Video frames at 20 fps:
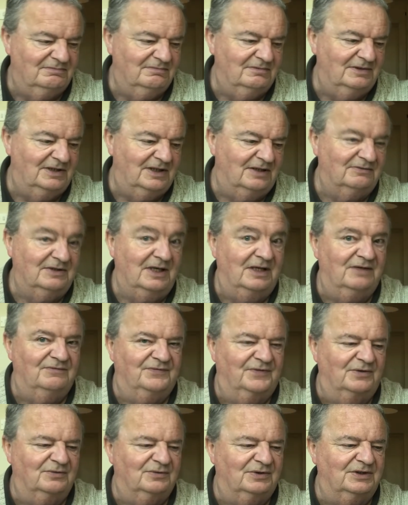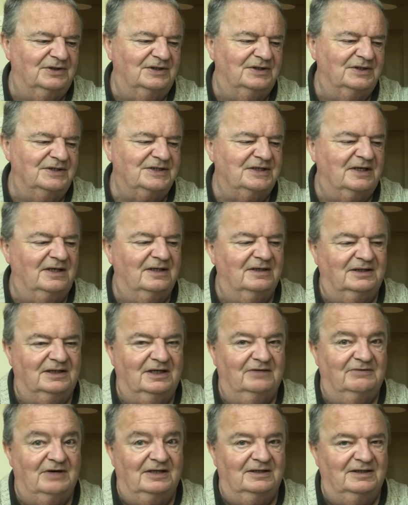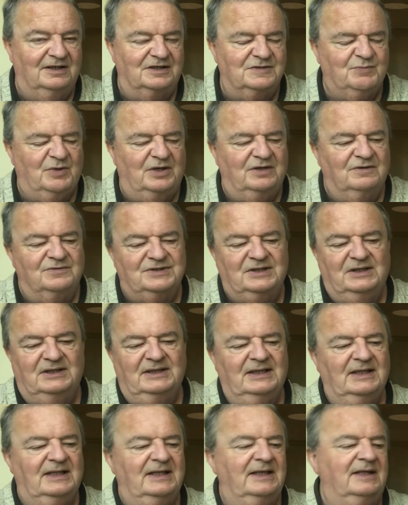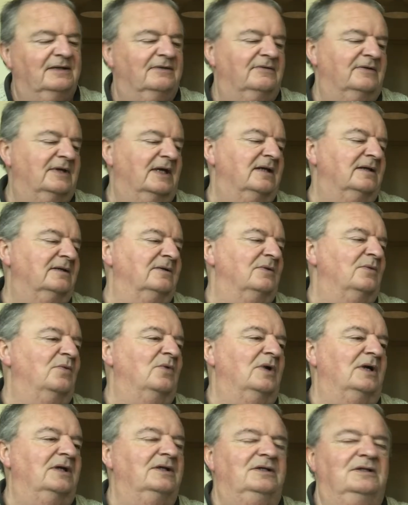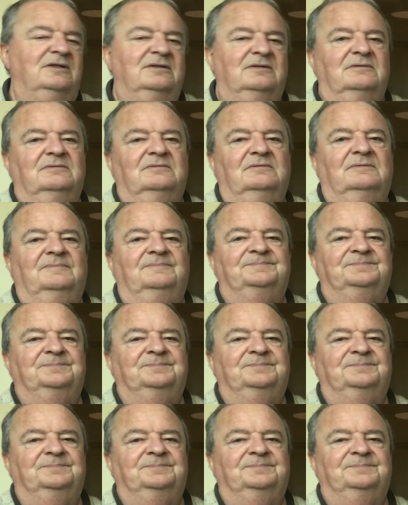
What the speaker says: you know, in focus and correctly exposed, then when you